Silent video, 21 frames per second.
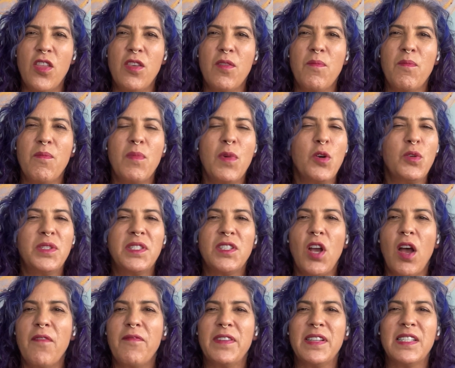are the most
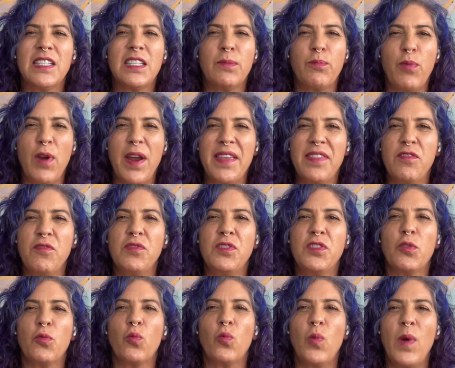often spread through
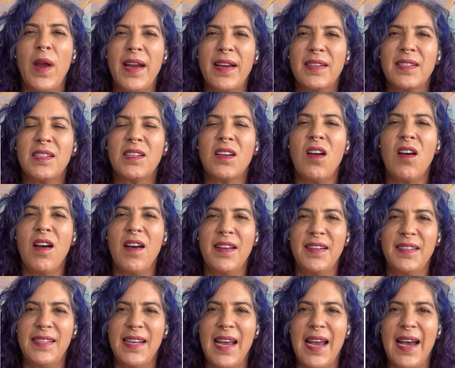direct
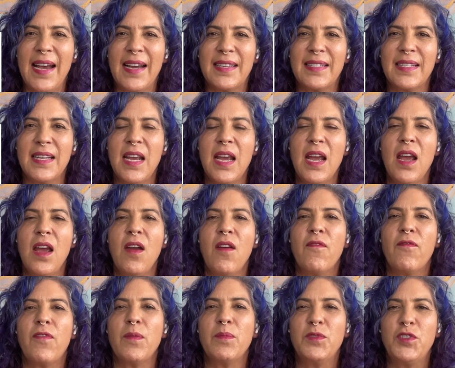contact,
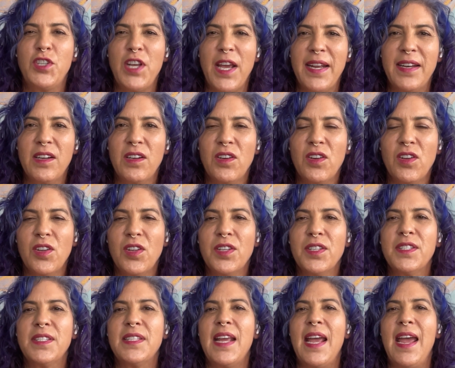from
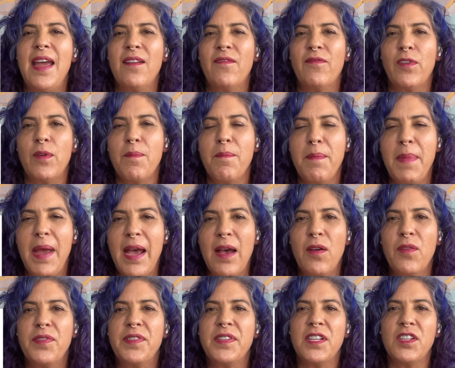genitals and from
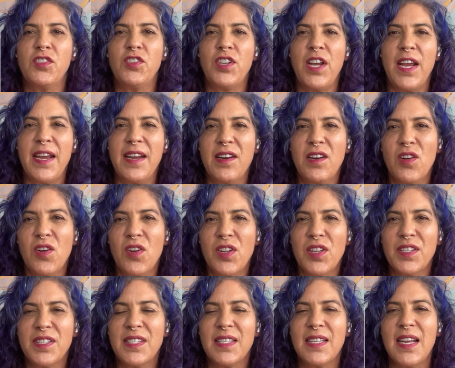mouth to
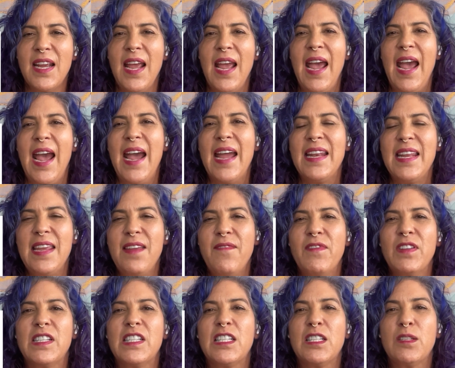genitals, and
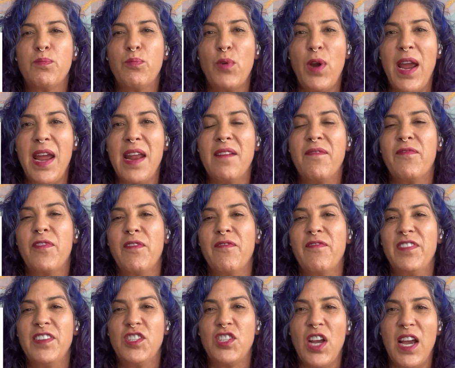even spread
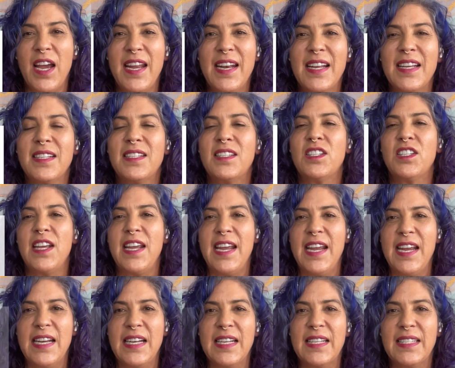from vaginas to
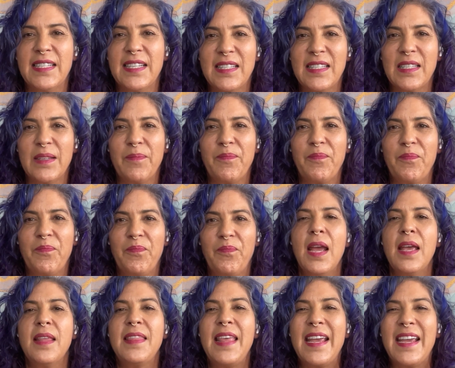anuses.
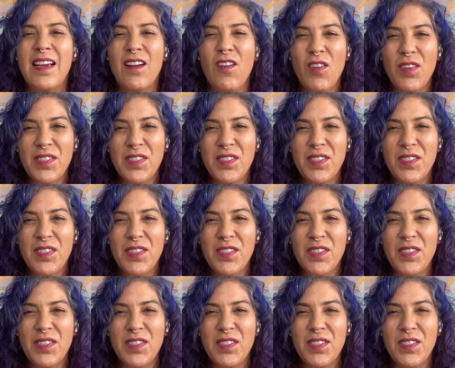They can